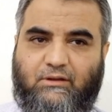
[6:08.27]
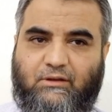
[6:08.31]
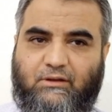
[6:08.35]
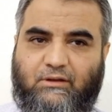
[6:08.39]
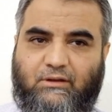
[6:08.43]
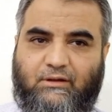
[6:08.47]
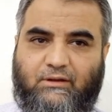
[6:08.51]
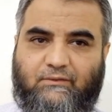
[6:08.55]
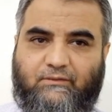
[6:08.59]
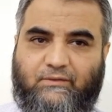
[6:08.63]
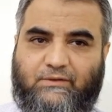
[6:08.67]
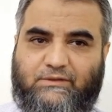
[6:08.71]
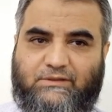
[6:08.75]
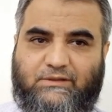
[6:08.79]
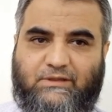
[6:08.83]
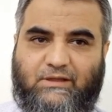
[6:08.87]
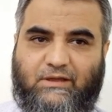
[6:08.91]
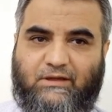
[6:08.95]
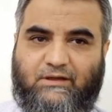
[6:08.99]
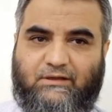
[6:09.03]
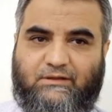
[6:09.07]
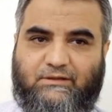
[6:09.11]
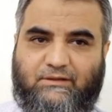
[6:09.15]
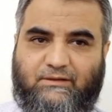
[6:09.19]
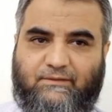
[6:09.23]
It was
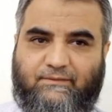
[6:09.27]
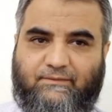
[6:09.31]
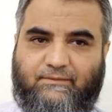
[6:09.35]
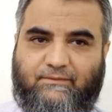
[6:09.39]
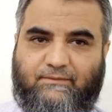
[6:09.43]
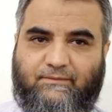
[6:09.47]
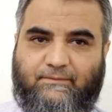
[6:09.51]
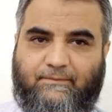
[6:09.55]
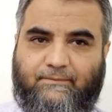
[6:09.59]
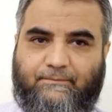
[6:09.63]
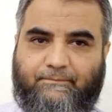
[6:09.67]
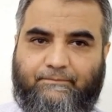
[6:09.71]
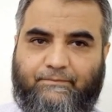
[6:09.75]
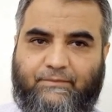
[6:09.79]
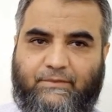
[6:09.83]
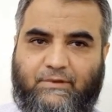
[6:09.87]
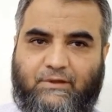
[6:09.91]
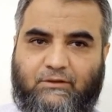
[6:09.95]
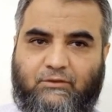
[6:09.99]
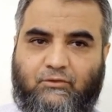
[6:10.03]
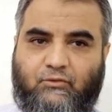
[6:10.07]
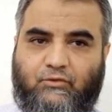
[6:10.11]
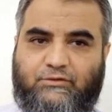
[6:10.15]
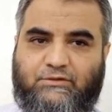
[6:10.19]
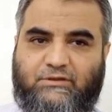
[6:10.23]
negative.
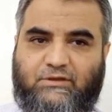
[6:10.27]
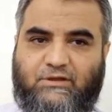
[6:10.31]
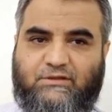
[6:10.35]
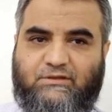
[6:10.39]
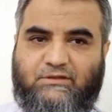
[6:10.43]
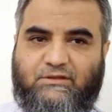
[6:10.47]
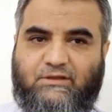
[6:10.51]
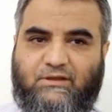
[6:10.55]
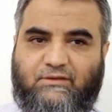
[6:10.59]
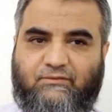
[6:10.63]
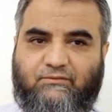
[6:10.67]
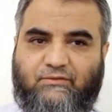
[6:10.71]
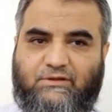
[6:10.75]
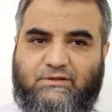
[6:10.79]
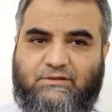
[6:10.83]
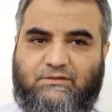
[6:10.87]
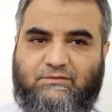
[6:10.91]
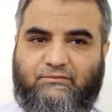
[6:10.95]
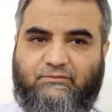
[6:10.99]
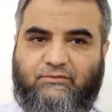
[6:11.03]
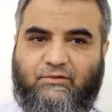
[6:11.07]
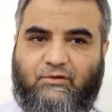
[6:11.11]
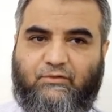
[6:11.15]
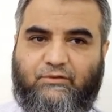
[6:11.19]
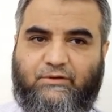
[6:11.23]
No such thing was
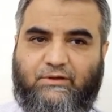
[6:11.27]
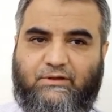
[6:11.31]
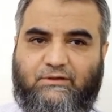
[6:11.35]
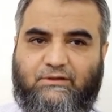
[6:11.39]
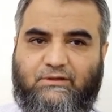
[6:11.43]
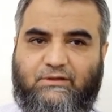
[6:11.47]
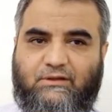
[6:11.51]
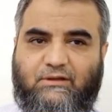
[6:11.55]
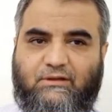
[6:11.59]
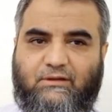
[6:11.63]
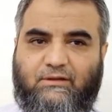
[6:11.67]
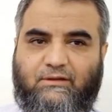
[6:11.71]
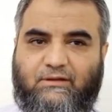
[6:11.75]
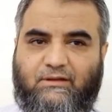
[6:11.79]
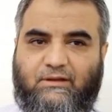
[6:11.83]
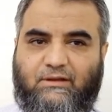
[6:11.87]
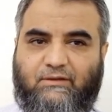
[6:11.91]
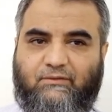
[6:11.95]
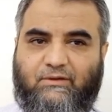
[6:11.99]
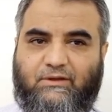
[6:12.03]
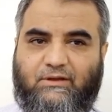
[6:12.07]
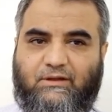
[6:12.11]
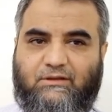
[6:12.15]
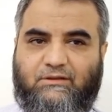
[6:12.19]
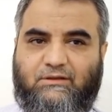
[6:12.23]
found
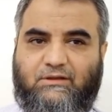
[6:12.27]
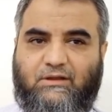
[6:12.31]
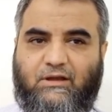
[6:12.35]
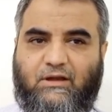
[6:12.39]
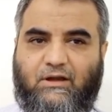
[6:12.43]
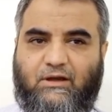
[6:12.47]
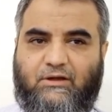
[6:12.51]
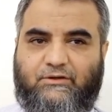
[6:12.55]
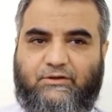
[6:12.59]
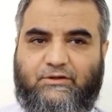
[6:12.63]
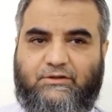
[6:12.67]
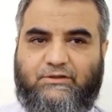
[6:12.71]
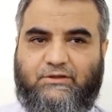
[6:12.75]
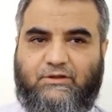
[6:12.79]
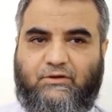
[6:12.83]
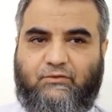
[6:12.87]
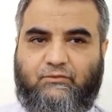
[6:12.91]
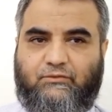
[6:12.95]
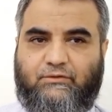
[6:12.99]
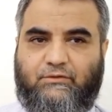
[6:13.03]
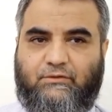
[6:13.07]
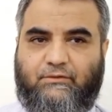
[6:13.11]
even in the ultrasound.